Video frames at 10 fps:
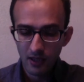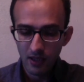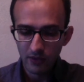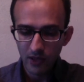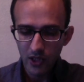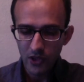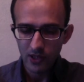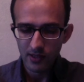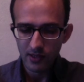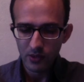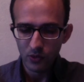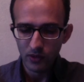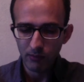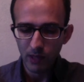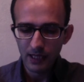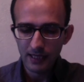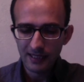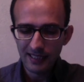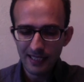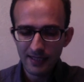of consciousness or the
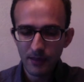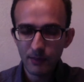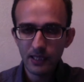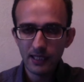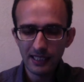mind as something